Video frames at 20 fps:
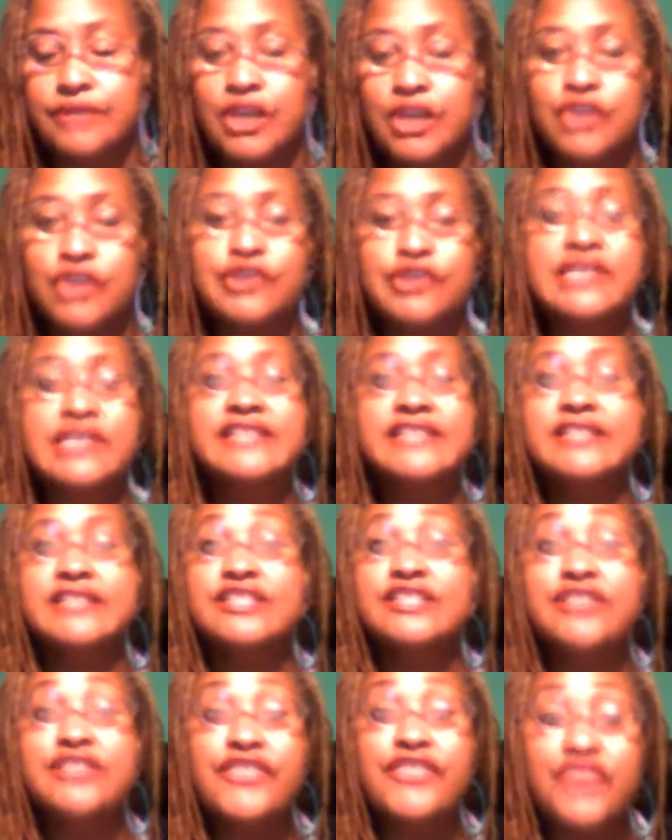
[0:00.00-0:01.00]
You're listening
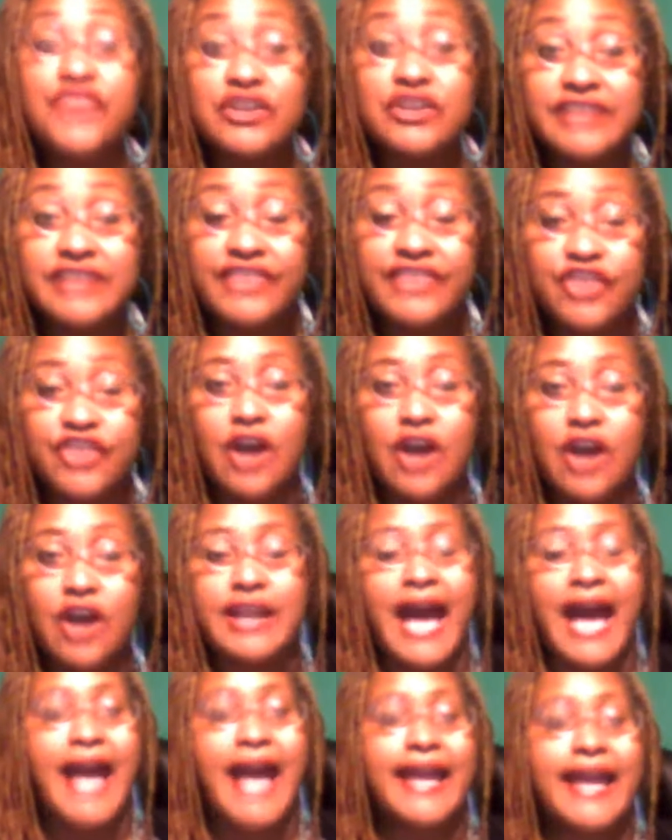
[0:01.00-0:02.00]
to the Thursday Thought.
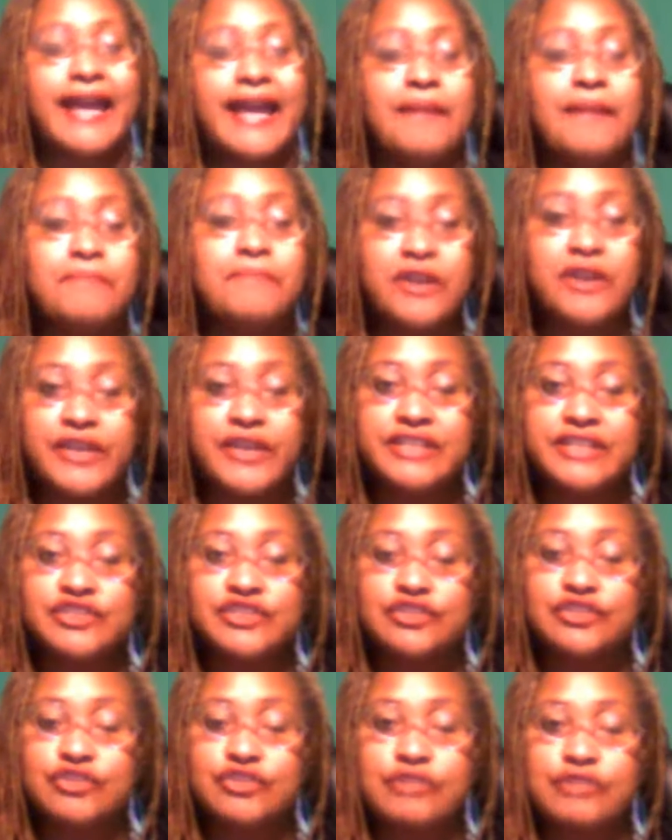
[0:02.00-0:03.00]
I am Marian's
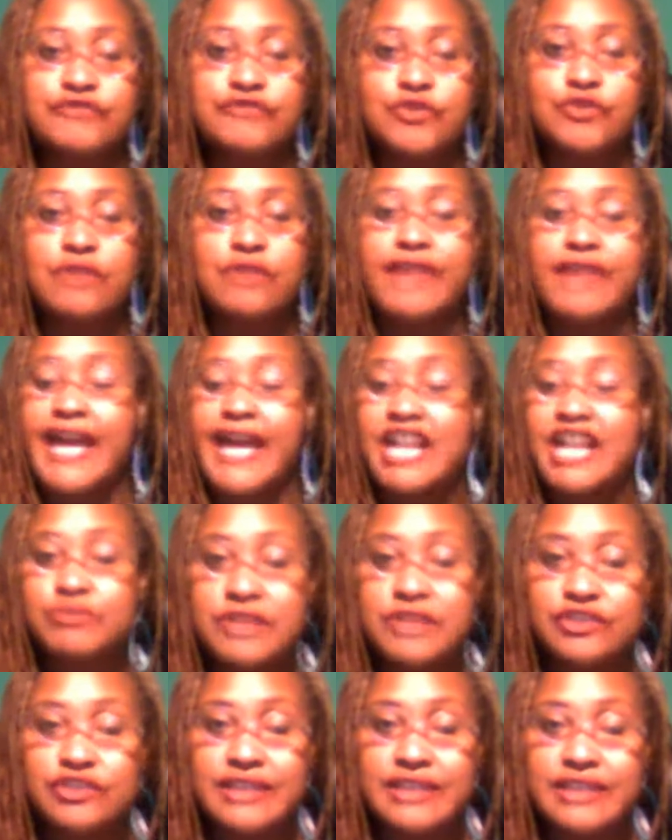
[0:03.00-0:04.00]
sister, a fool of
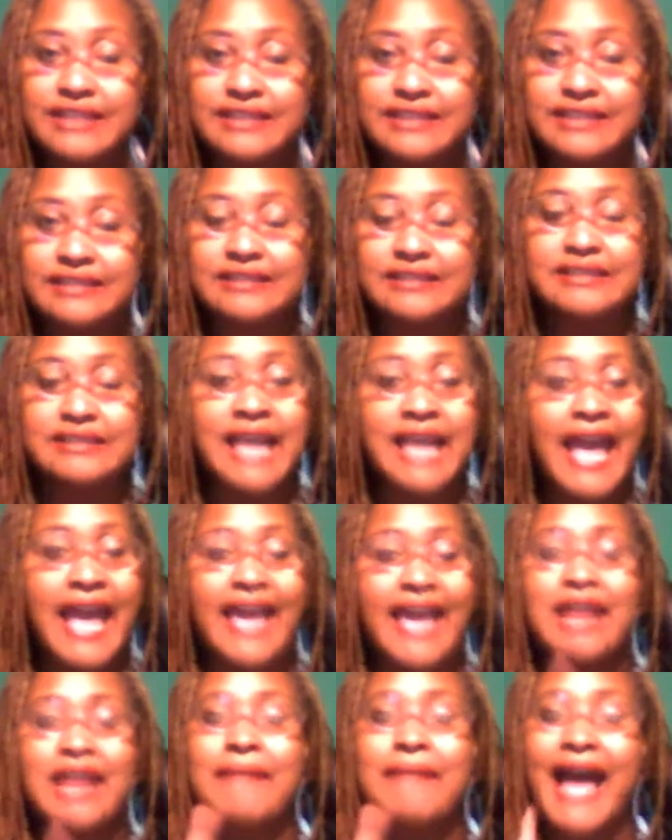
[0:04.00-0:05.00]
exponential existence,
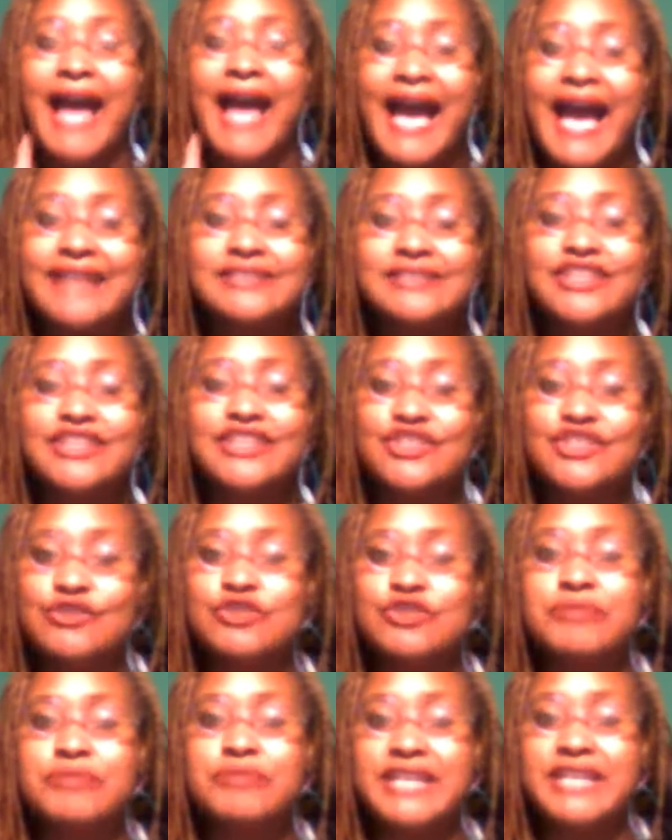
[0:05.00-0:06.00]
and I'm asking you
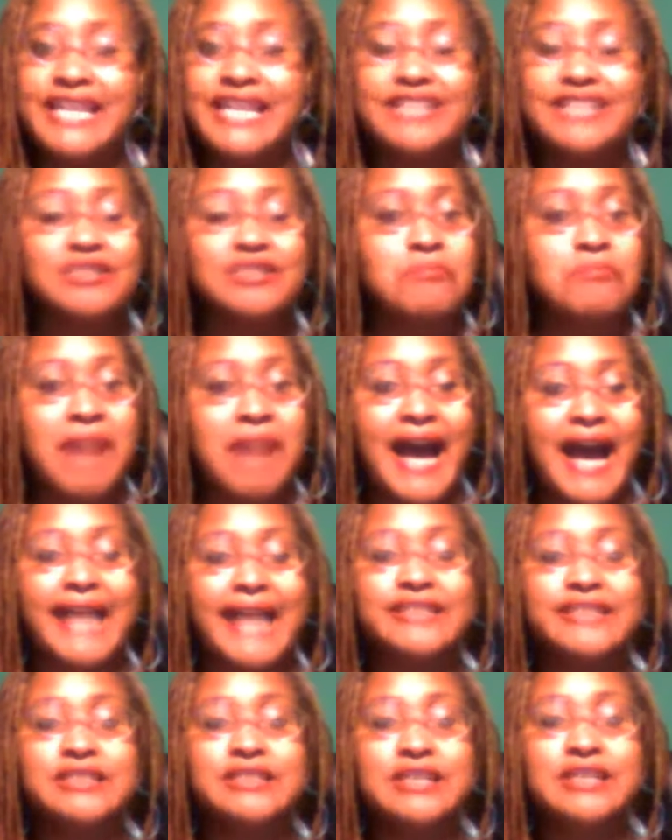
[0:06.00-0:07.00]
to begin to
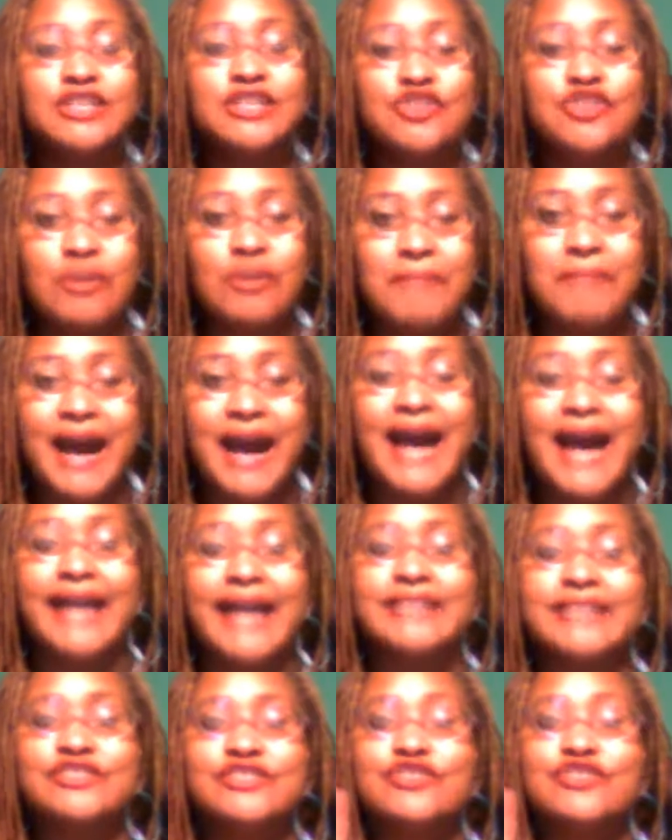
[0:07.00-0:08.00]
mind your
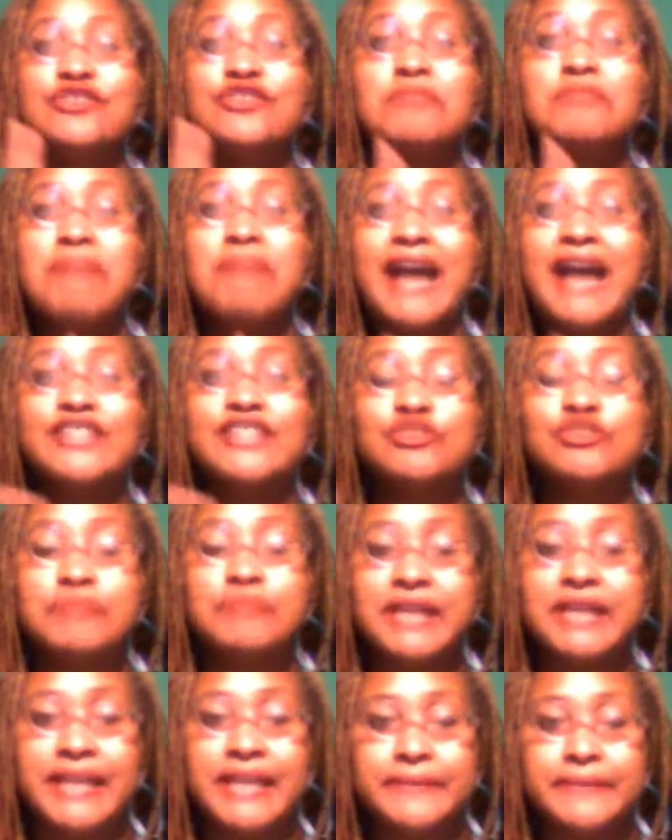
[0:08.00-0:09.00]
mind so you can mind your
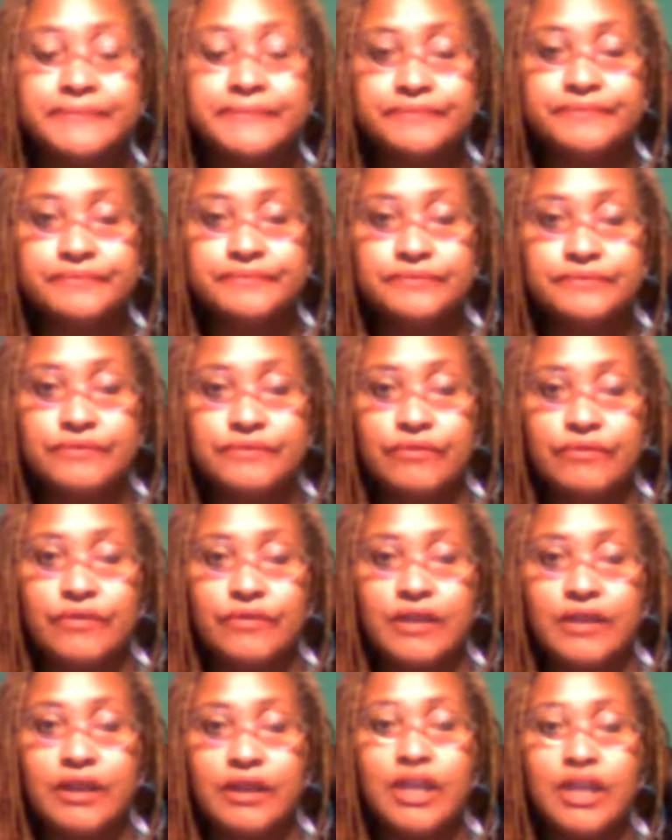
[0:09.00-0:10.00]
money.
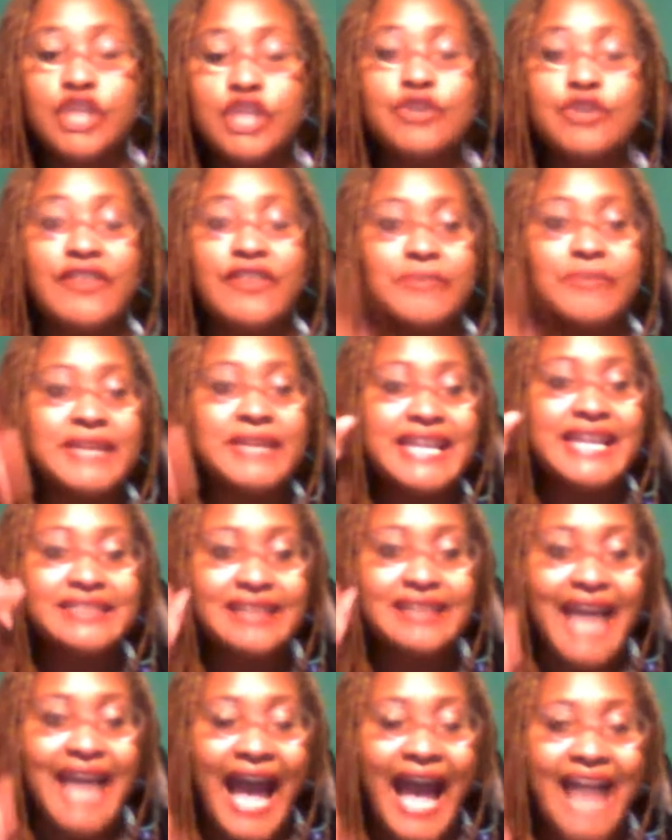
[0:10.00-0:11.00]
You have to begin
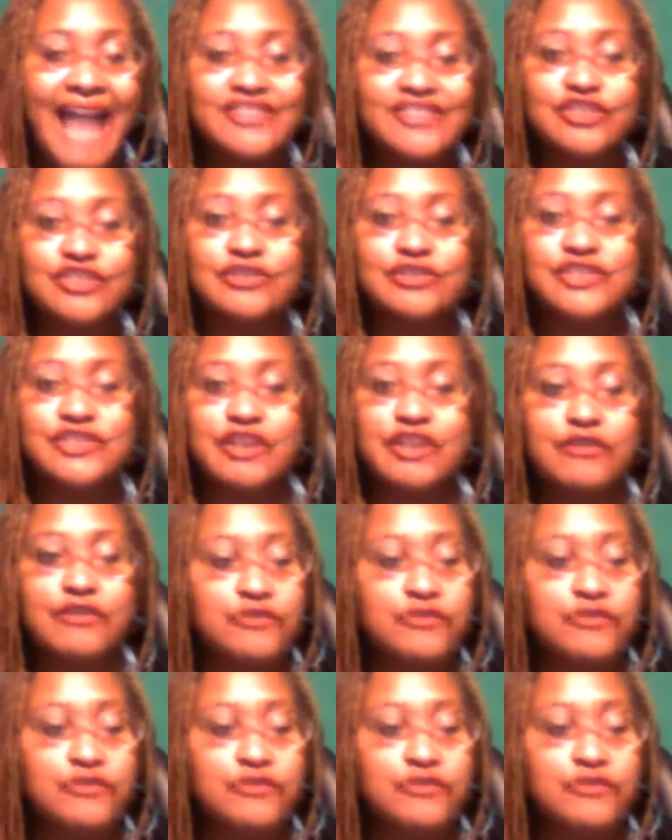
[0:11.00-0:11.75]
to ask yourself